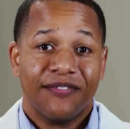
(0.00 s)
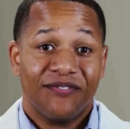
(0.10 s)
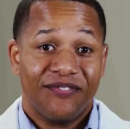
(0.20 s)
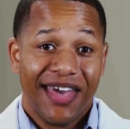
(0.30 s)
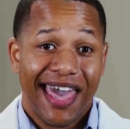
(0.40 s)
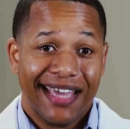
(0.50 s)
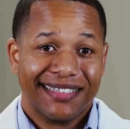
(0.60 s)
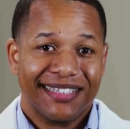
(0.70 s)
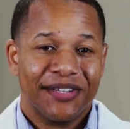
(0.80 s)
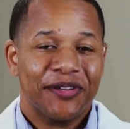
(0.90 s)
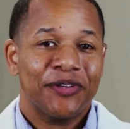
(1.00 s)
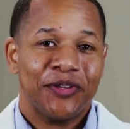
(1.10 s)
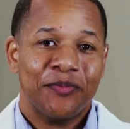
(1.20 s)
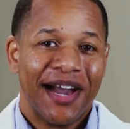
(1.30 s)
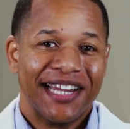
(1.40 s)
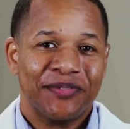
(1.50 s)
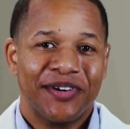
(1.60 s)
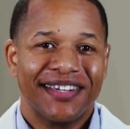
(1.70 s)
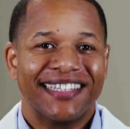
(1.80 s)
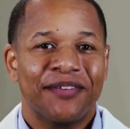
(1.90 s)
In fact, you might as
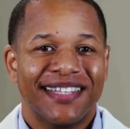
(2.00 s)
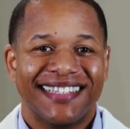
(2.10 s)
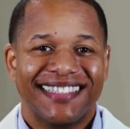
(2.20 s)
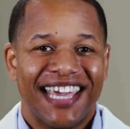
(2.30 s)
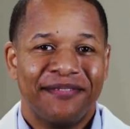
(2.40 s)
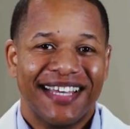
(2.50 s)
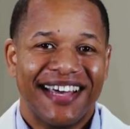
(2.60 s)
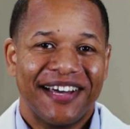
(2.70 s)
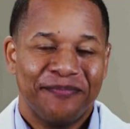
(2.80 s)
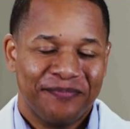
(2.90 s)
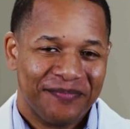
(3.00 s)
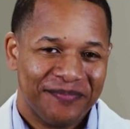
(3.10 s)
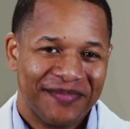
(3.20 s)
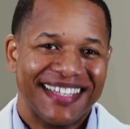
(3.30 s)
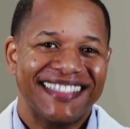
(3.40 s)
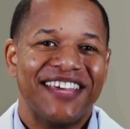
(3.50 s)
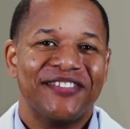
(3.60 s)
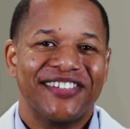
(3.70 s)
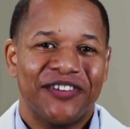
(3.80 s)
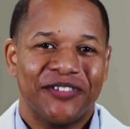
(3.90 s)
well get them at the same time and save
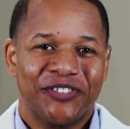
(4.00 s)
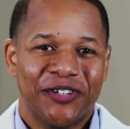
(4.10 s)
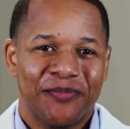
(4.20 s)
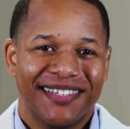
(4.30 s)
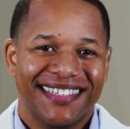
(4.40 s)
yourself a trip.